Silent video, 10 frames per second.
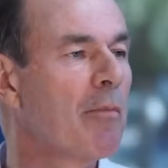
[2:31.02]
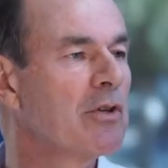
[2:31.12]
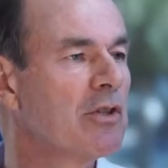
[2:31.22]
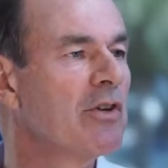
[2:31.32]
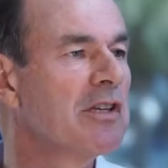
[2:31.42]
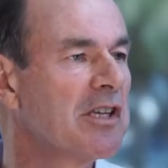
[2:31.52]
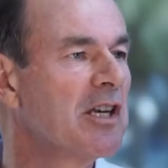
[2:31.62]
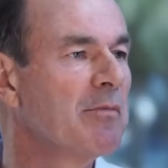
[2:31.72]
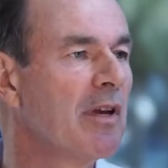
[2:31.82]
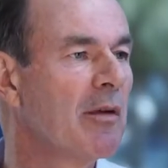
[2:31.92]
opportunities
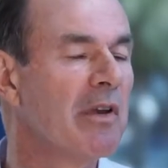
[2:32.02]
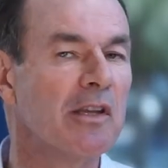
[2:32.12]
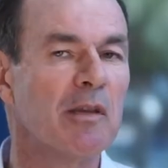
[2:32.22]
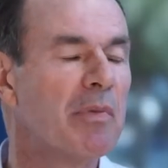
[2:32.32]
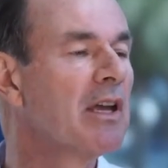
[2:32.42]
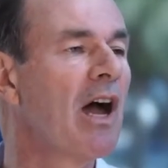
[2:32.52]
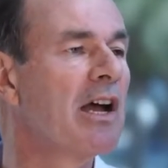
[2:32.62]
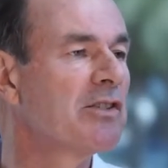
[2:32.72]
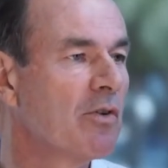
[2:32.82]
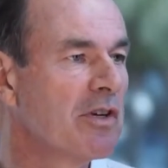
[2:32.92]
tend to be limited. The big
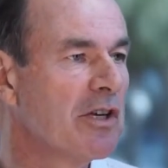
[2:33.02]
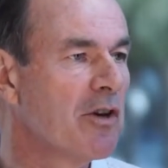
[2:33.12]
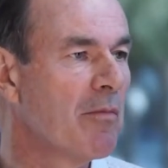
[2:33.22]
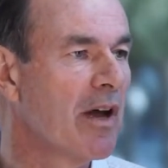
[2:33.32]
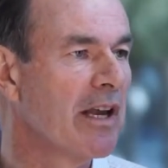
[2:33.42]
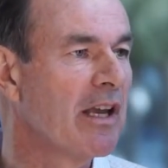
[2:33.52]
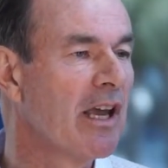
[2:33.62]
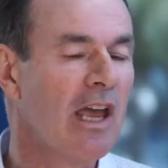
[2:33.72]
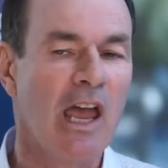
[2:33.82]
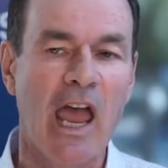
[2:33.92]
guys don't need your money,
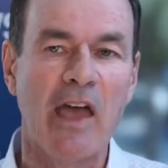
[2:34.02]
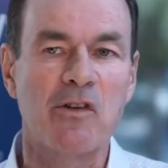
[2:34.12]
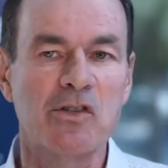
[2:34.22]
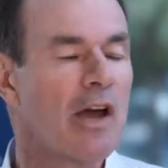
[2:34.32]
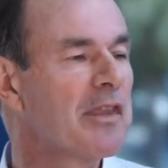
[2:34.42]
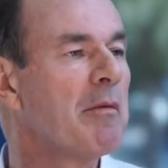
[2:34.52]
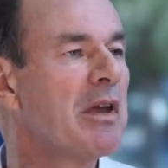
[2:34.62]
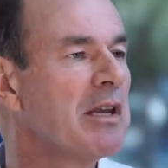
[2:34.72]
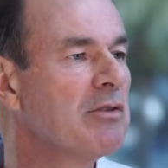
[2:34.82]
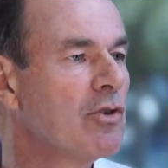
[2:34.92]
and there's not that
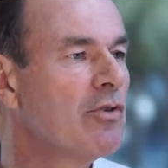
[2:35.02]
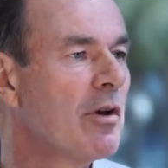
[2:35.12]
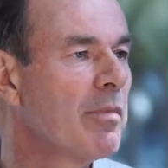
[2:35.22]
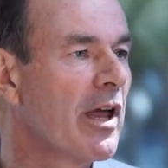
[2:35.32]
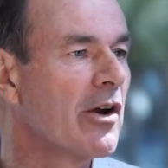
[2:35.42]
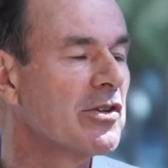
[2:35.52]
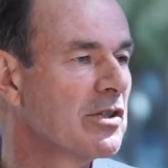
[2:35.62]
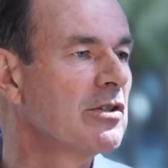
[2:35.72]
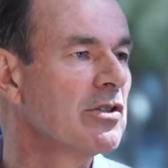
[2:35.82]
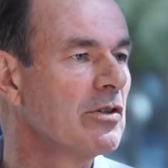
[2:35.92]
many junior players
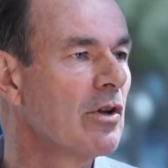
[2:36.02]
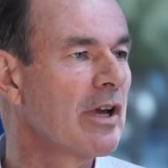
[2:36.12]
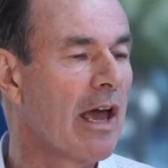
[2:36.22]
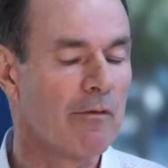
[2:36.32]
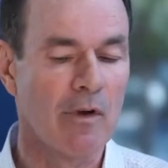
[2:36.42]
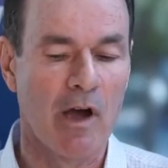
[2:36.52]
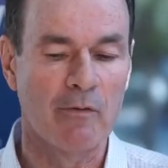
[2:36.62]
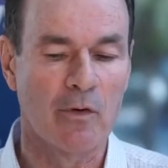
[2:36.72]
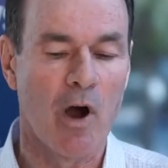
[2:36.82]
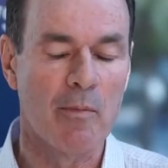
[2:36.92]
to look at
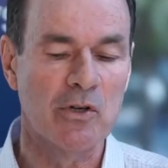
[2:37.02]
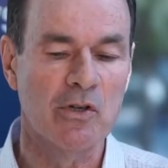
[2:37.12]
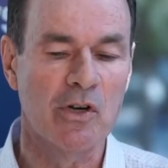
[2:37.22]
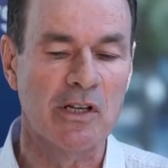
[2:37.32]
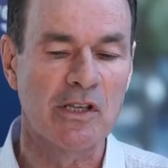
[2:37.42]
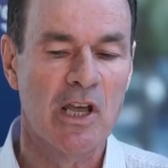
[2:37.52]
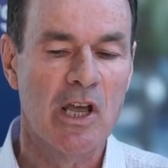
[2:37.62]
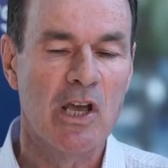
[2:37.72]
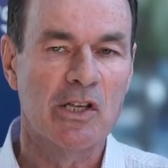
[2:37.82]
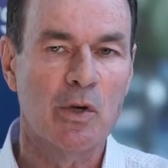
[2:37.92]
for opportunities.
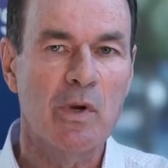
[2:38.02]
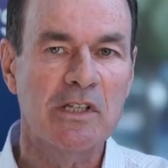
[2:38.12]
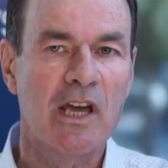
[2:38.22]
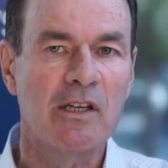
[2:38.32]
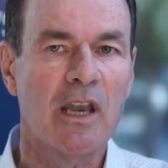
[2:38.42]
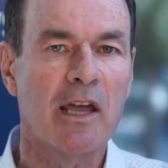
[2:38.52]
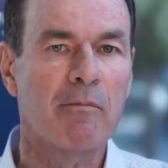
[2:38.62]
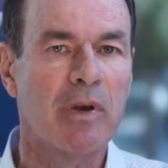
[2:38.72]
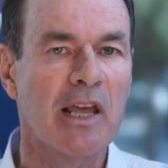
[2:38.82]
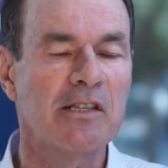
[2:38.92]
So we tend to
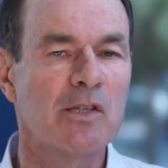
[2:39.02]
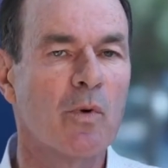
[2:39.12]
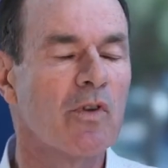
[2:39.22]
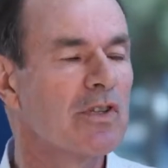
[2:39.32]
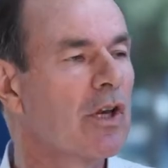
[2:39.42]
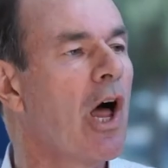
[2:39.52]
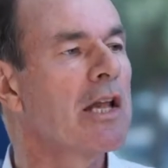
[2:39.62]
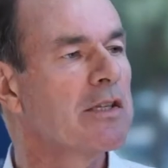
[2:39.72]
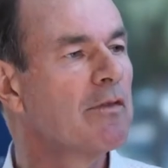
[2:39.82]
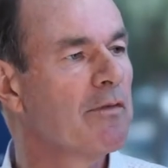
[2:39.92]
like places where there's
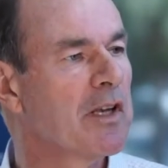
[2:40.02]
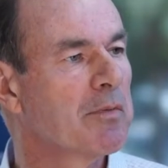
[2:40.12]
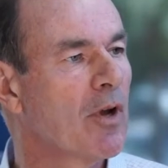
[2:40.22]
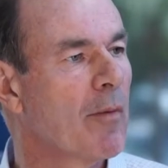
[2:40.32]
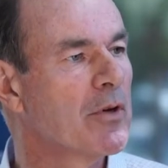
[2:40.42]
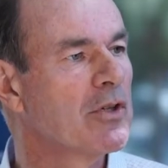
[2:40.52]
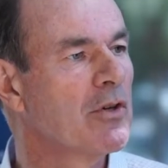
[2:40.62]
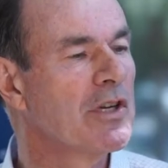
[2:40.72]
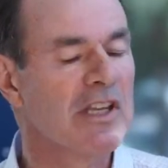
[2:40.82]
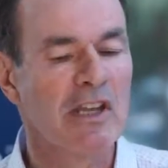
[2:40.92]
lots of investment
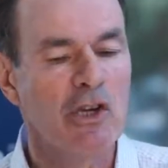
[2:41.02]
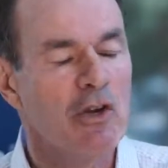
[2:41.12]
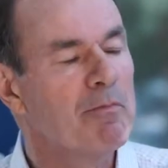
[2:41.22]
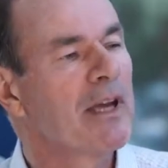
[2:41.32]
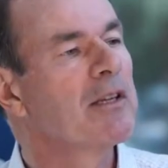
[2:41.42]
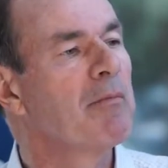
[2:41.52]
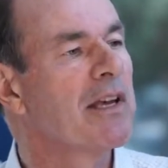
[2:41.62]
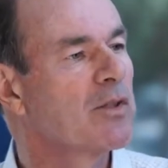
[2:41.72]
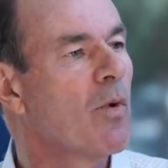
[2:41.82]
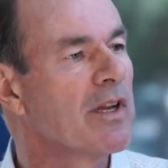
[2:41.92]
opportunities, and you pick the
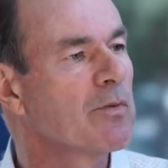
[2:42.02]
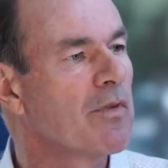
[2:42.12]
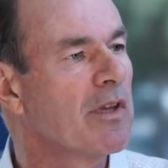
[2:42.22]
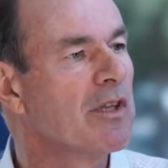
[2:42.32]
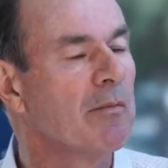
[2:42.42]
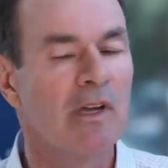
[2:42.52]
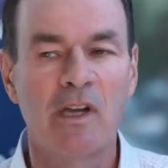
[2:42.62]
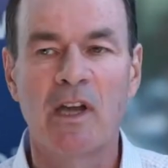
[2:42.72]
best ones within them.